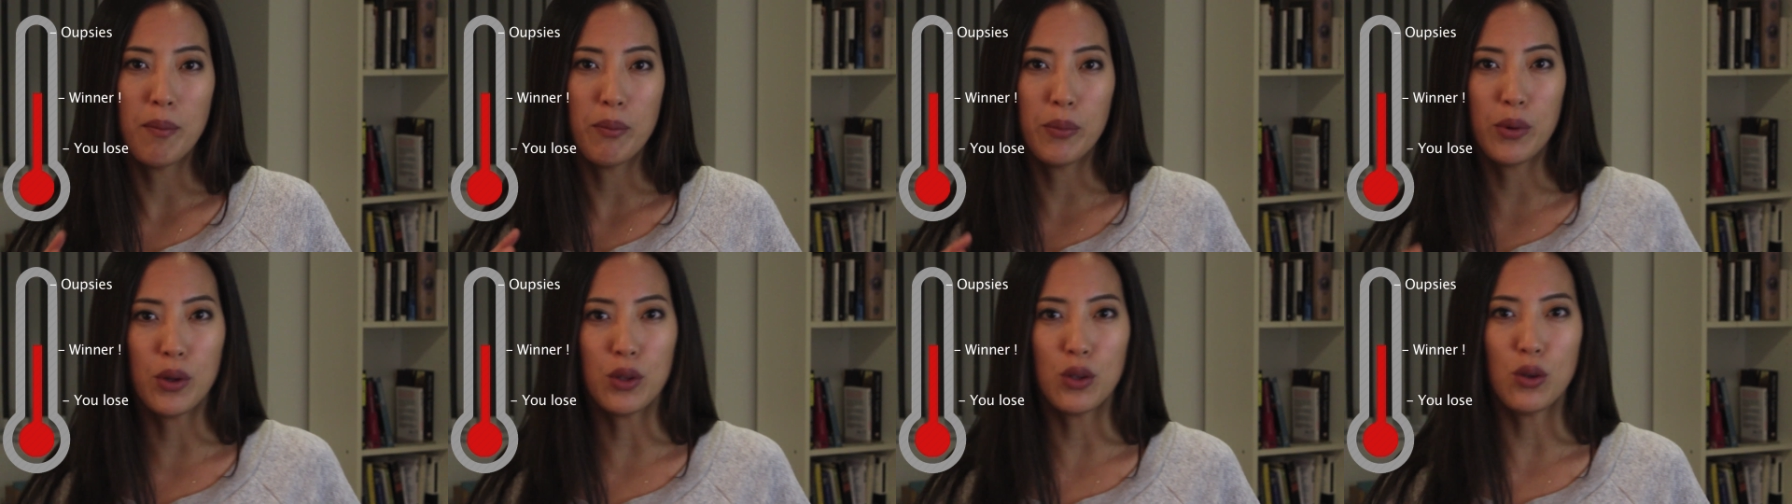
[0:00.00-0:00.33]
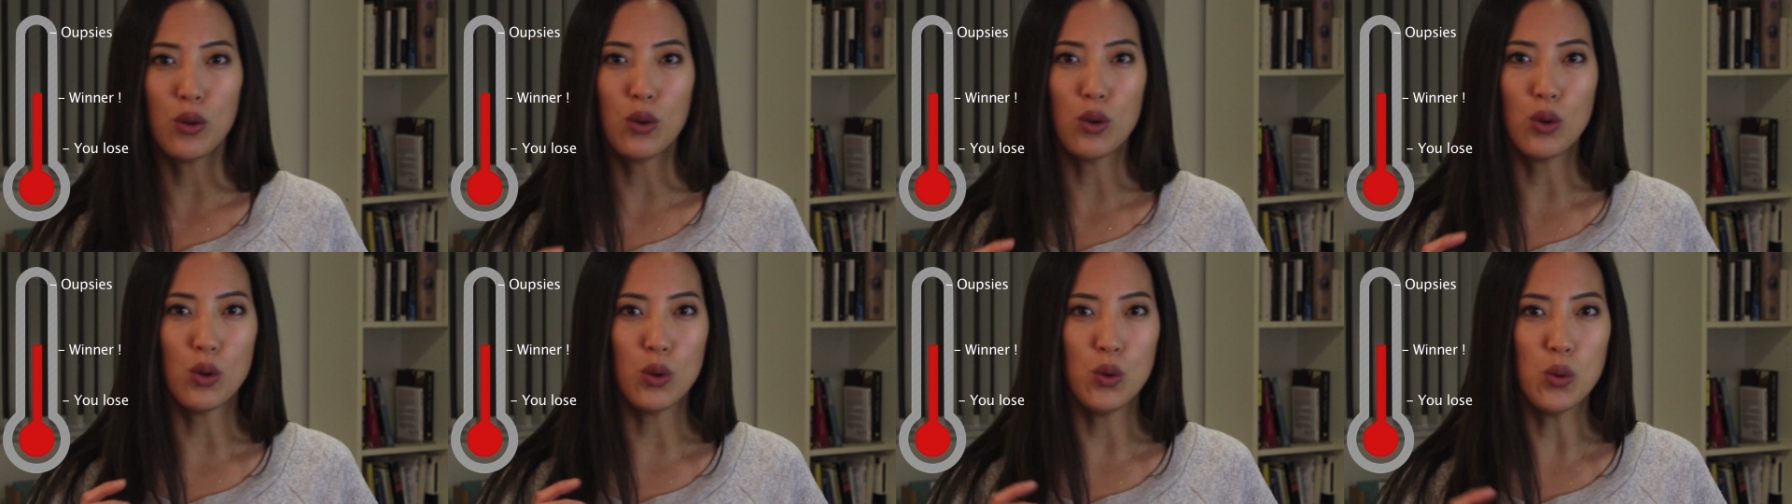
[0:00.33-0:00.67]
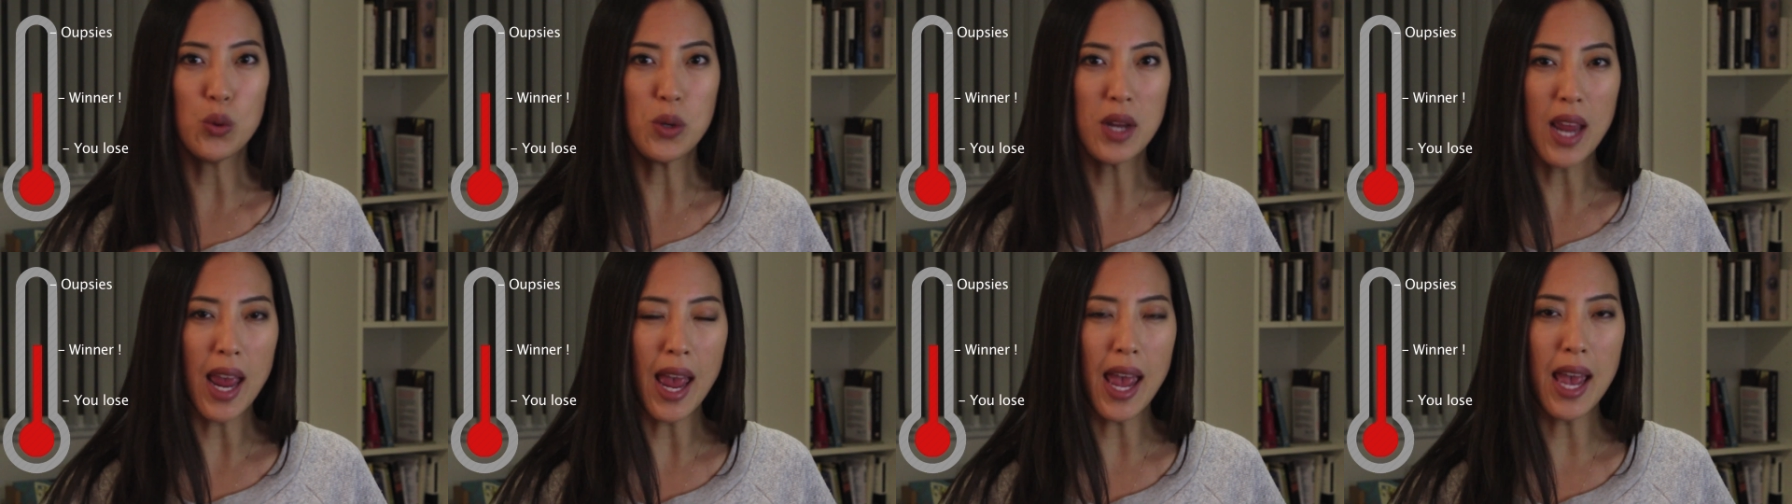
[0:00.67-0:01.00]
but
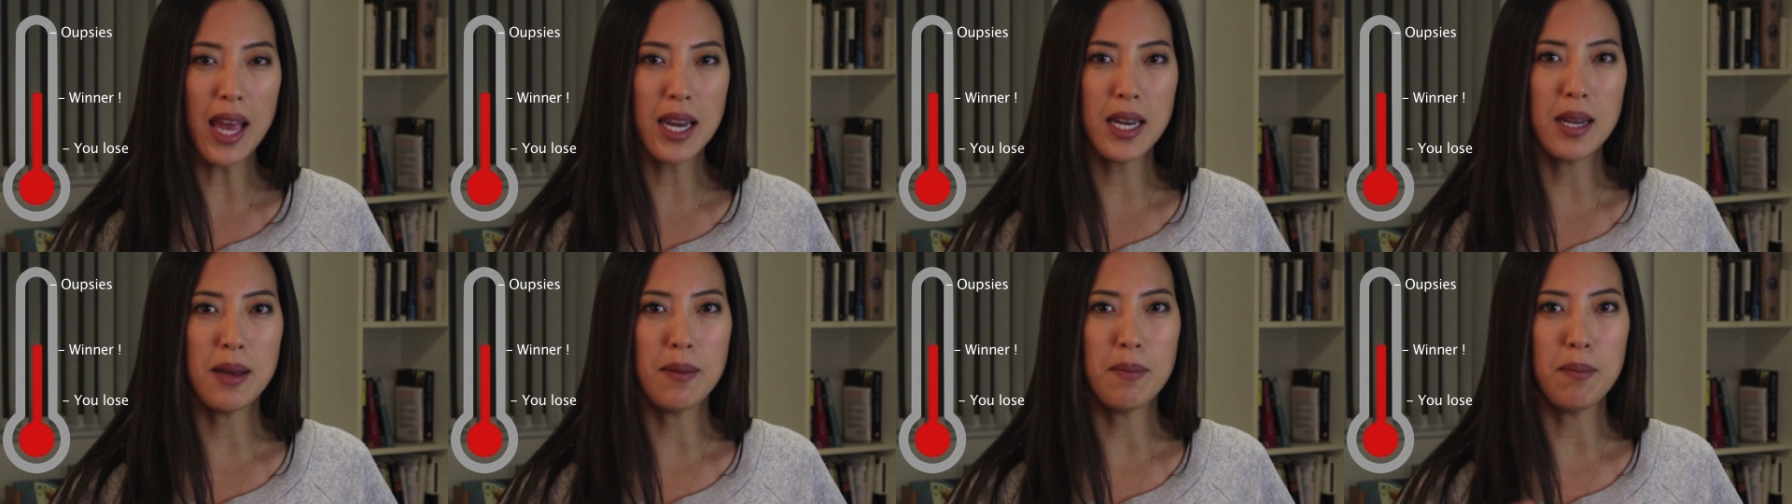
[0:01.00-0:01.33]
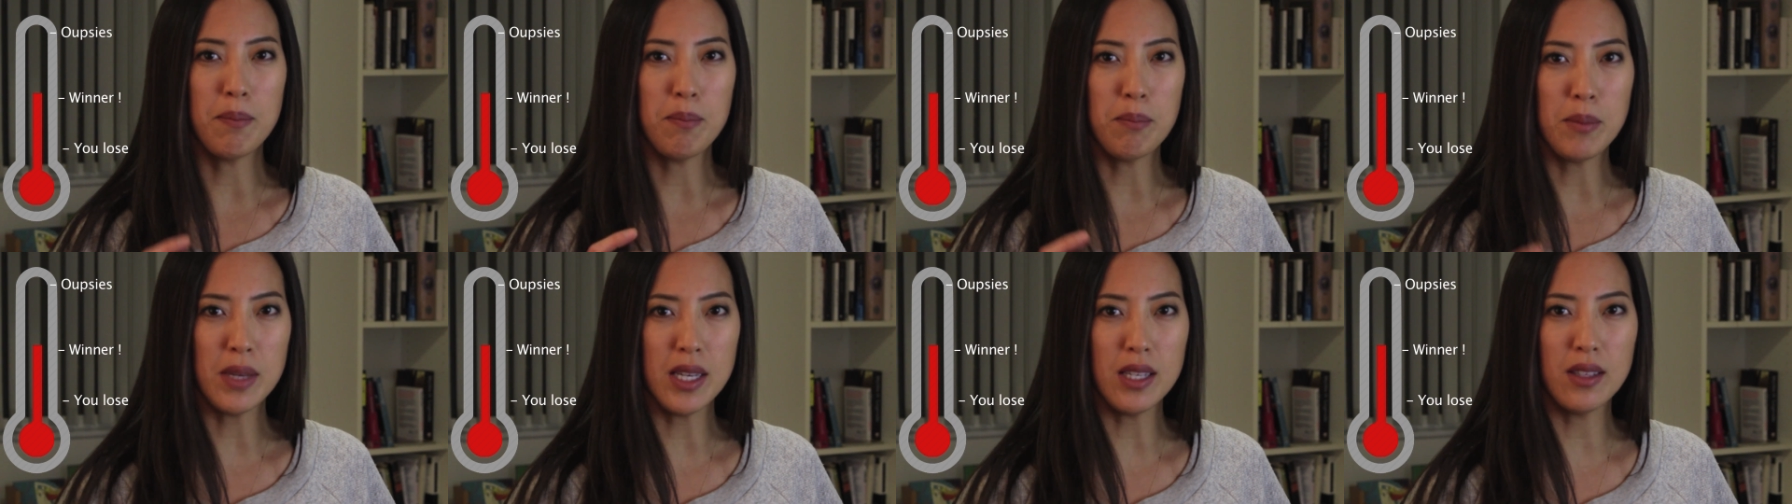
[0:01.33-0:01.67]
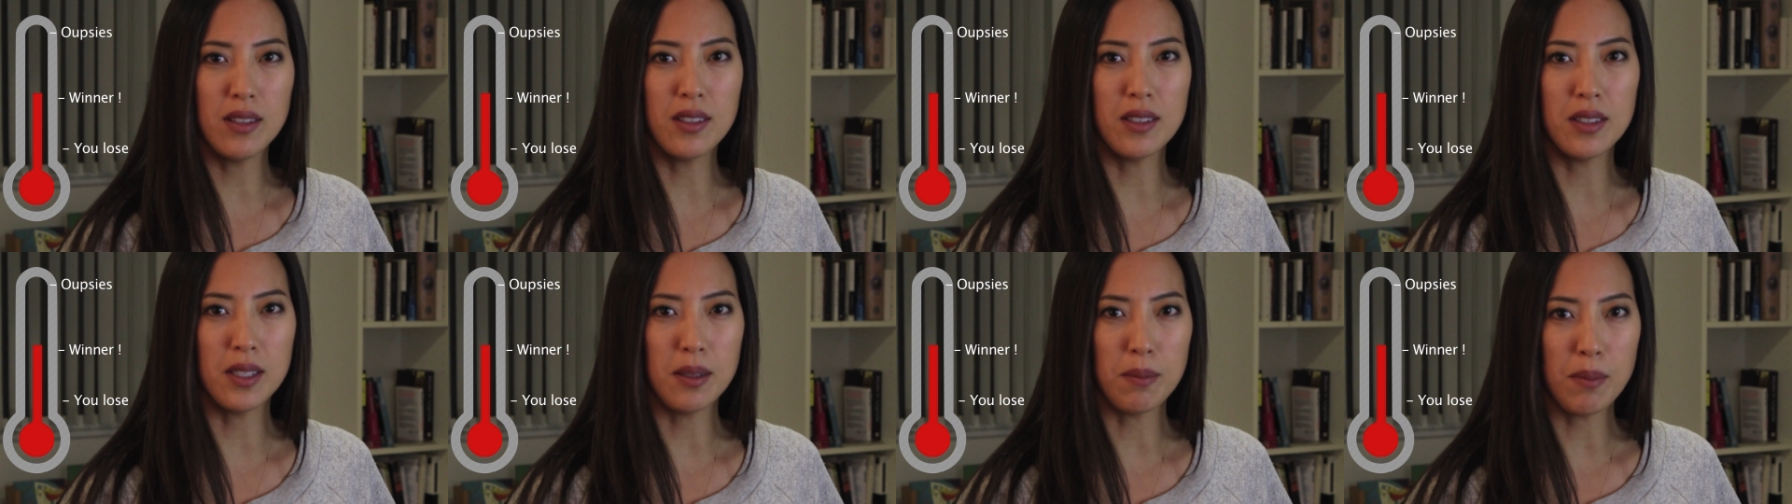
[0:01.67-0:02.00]
you can
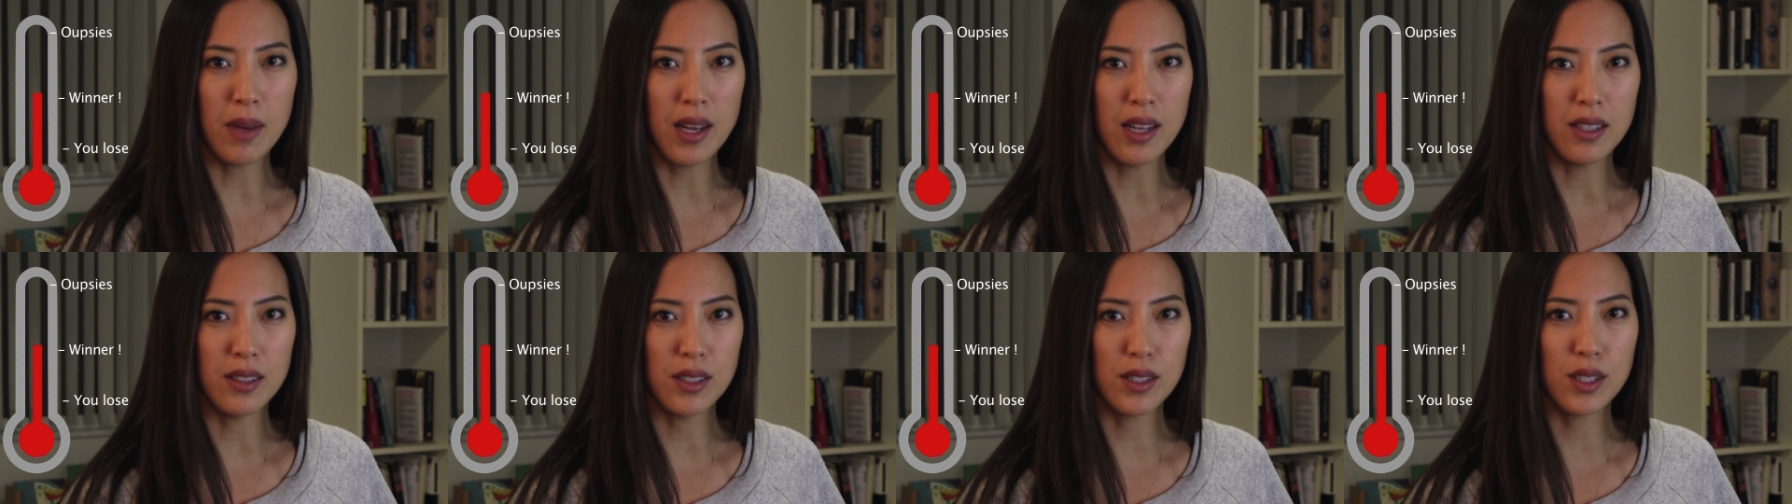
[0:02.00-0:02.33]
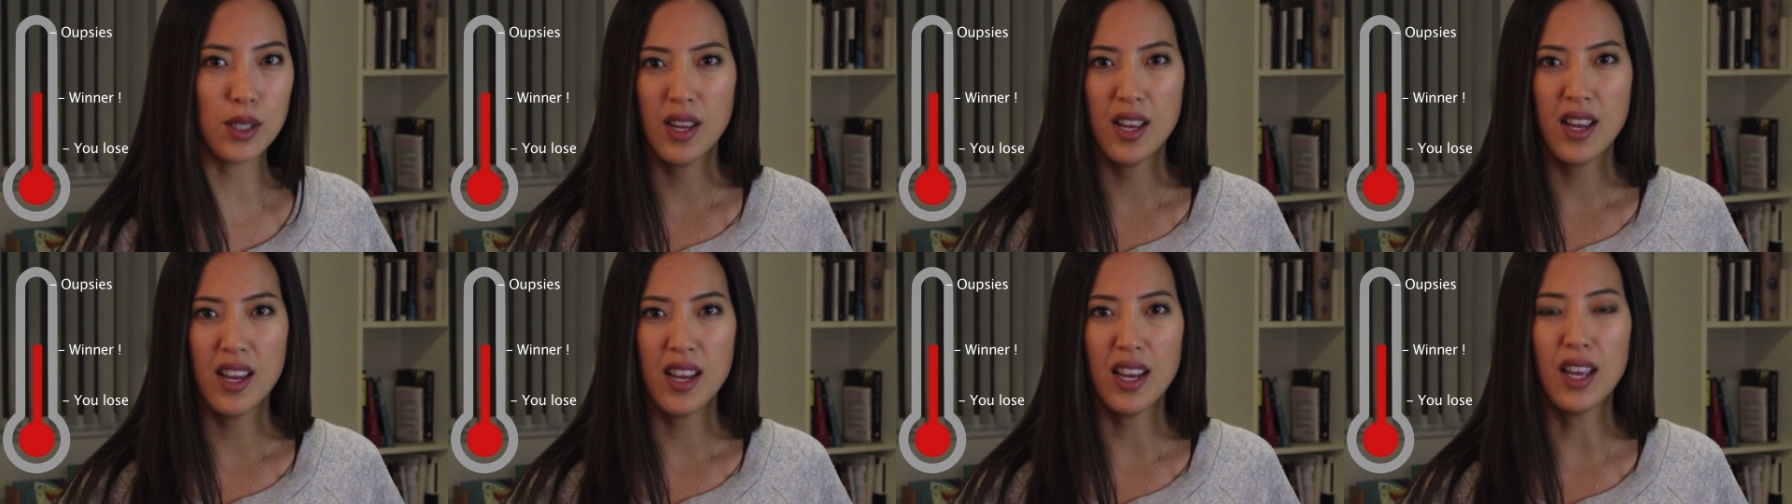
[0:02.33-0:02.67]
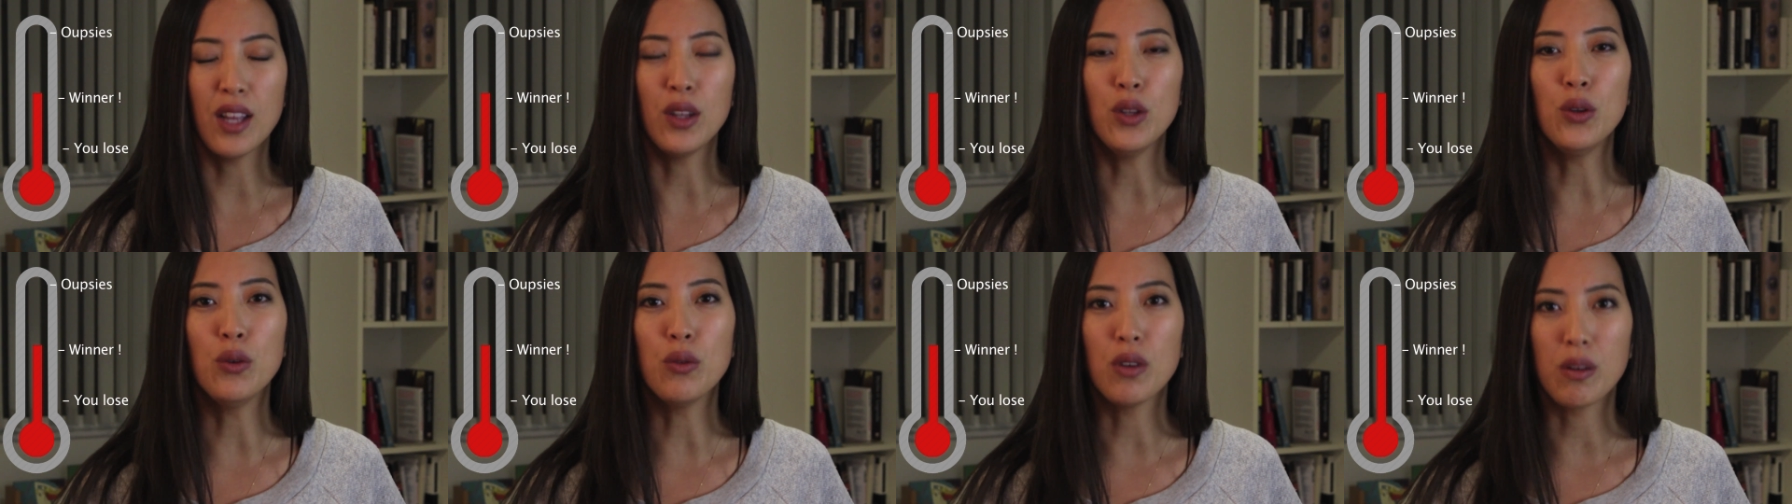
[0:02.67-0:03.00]
meet the demands
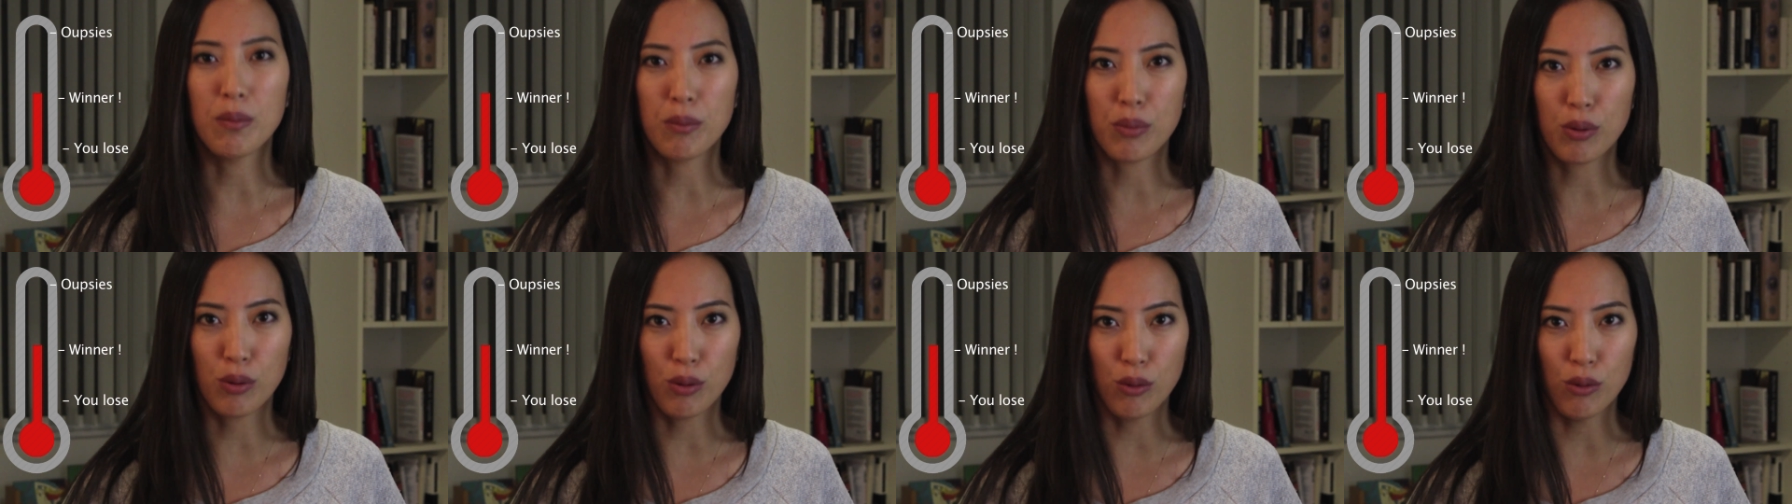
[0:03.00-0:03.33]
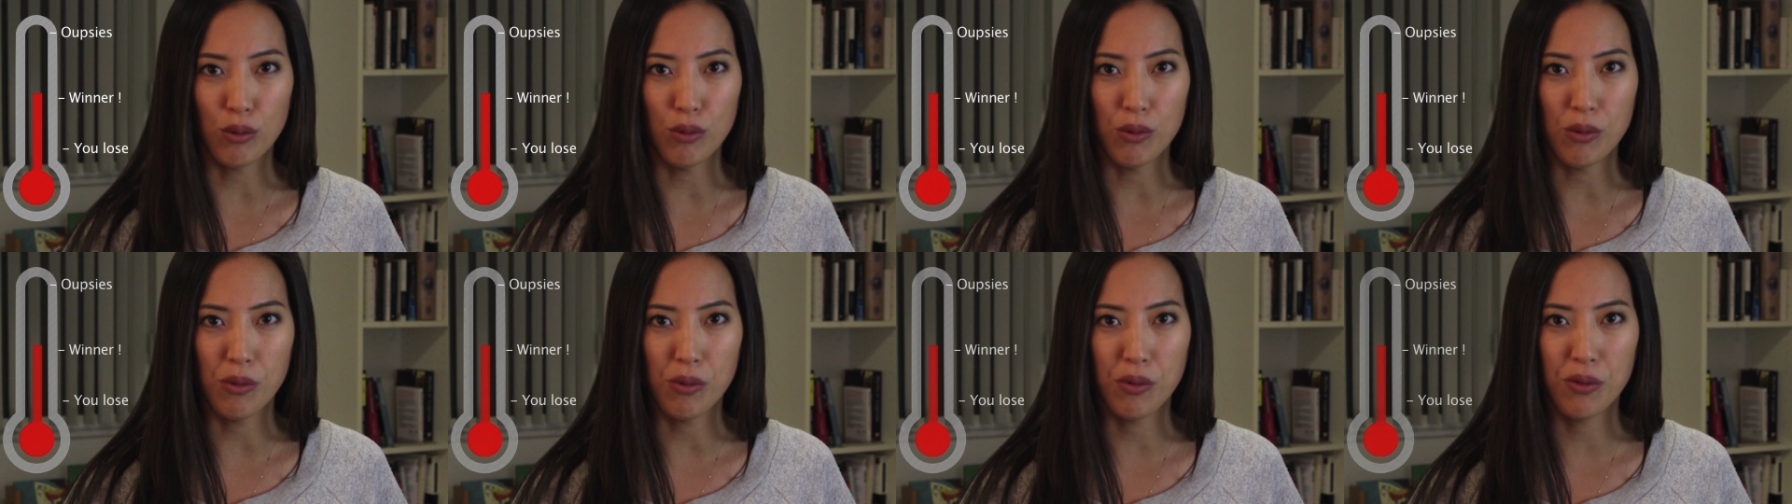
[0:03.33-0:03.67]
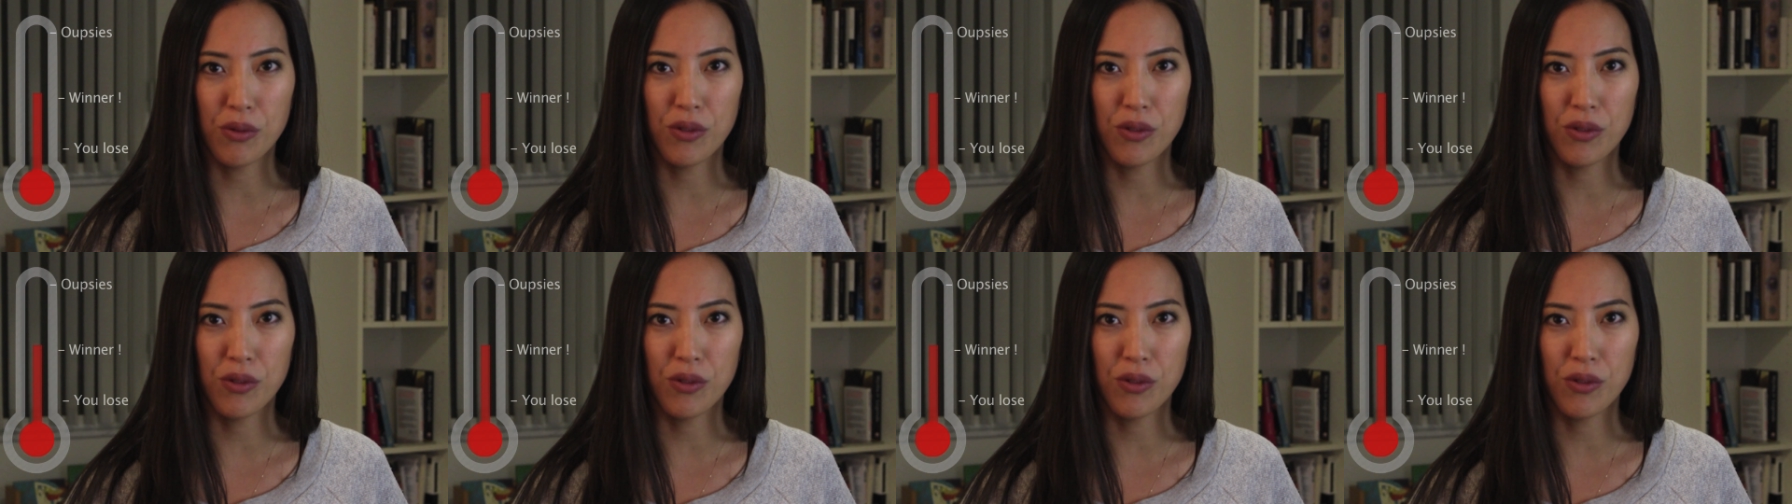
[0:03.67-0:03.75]
and you improve.